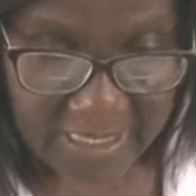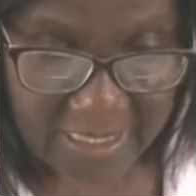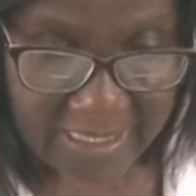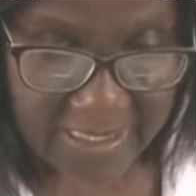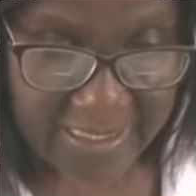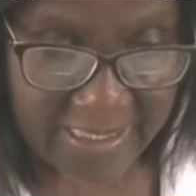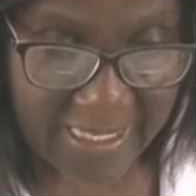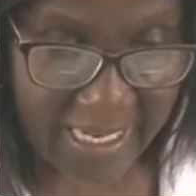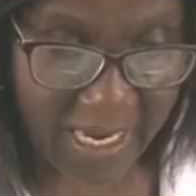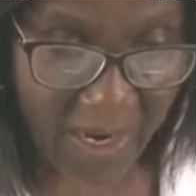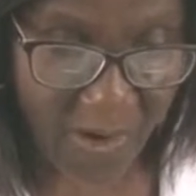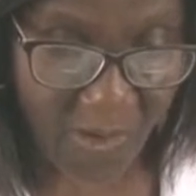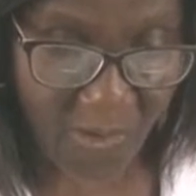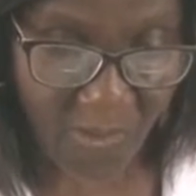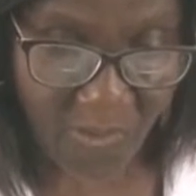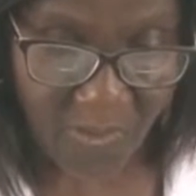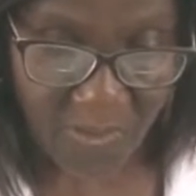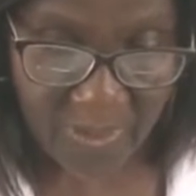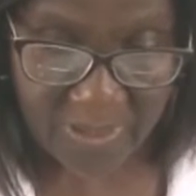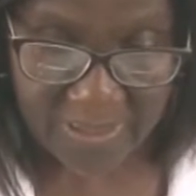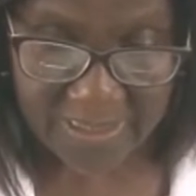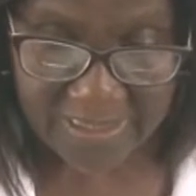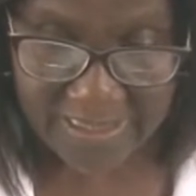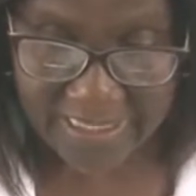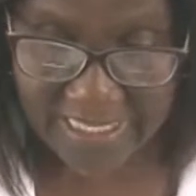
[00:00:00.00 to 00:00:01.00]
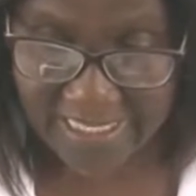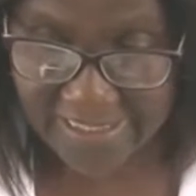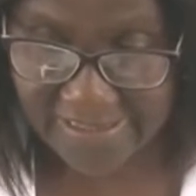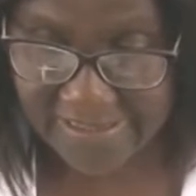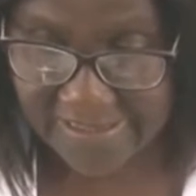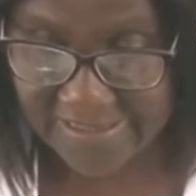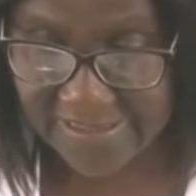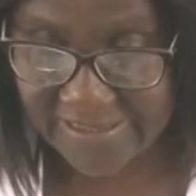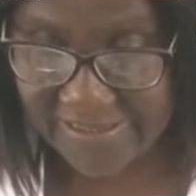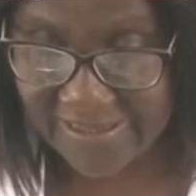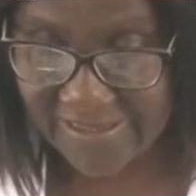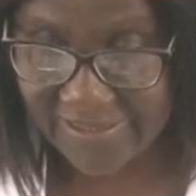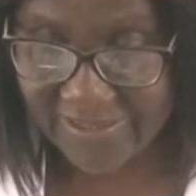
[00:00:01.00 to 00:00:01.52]
Now,
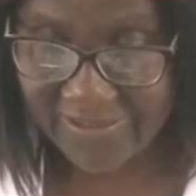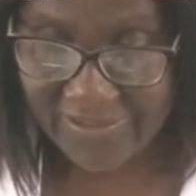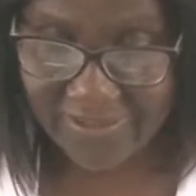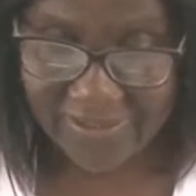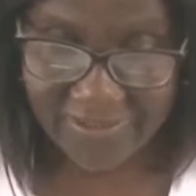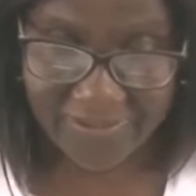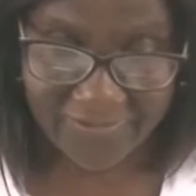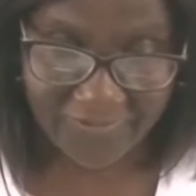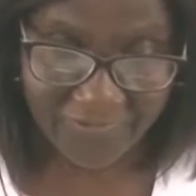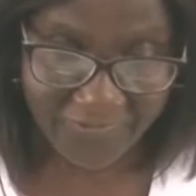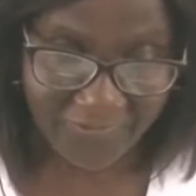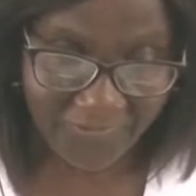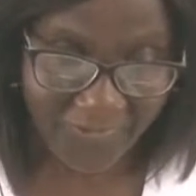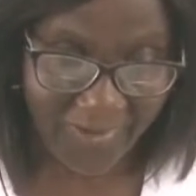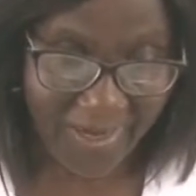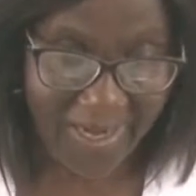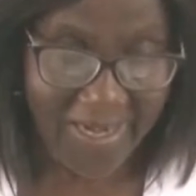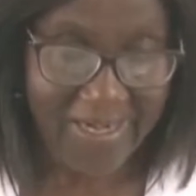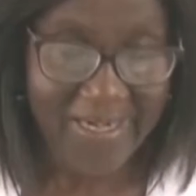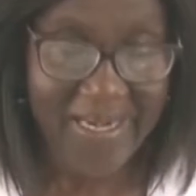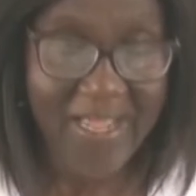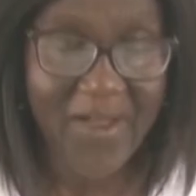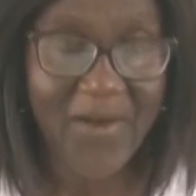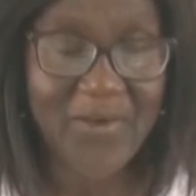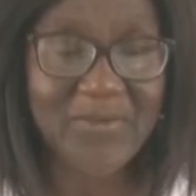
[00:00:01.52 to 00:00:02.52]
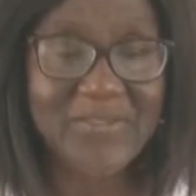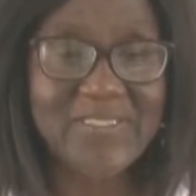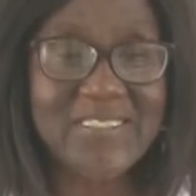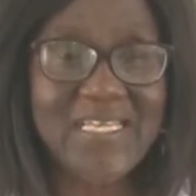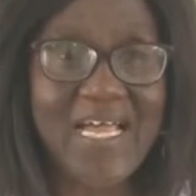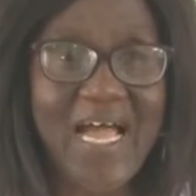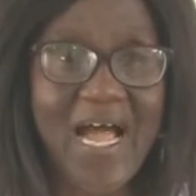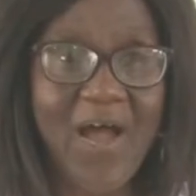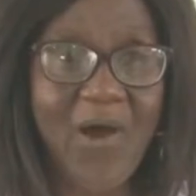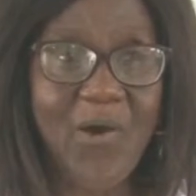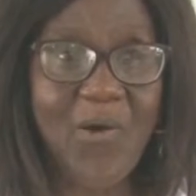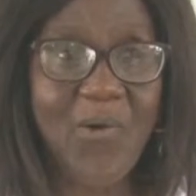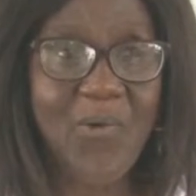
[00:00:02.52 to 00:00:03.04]
let's find out
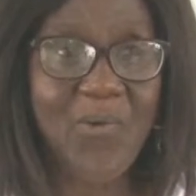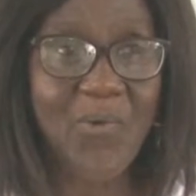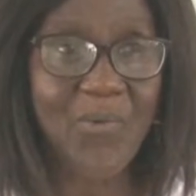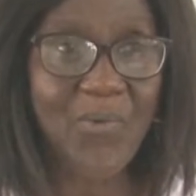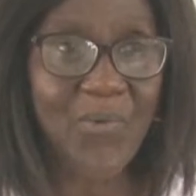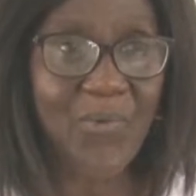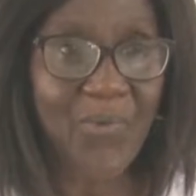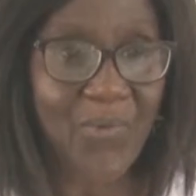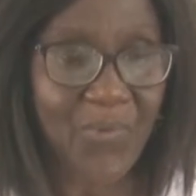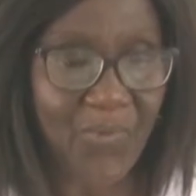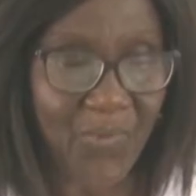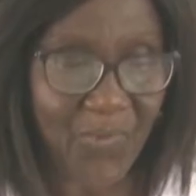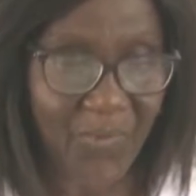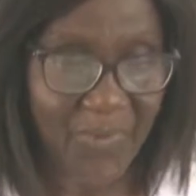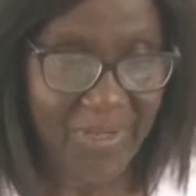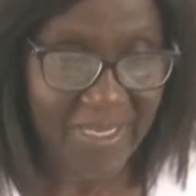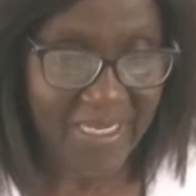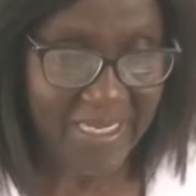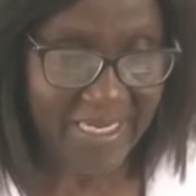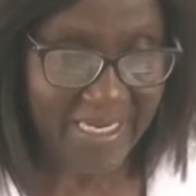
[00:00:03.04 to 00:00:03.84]
how we